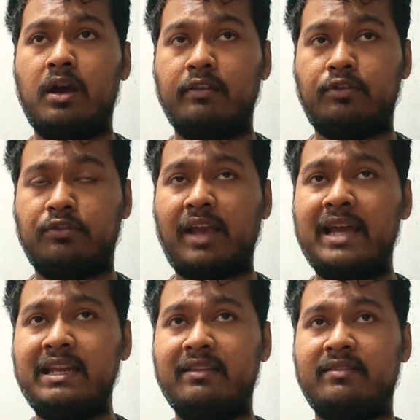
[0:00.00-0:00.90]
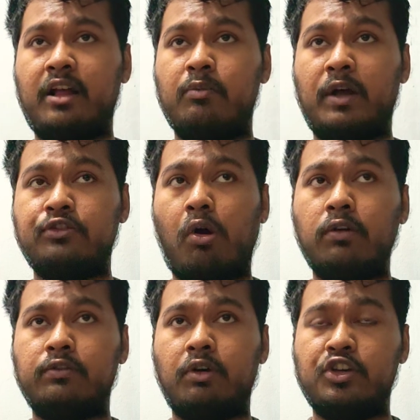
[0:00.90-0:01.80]
society itself but
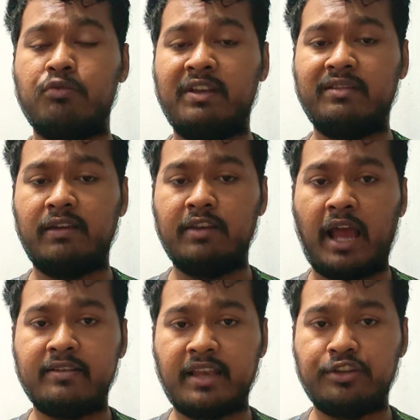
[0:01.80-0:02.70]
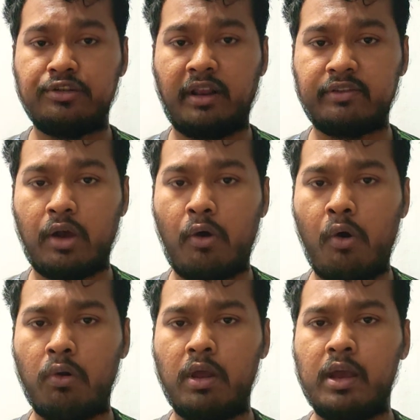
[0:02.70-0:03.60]
also human civilization as a
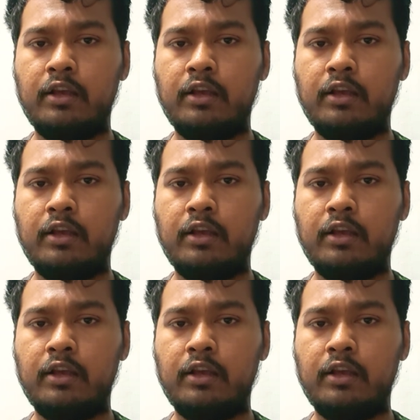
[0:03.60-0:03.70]
whole.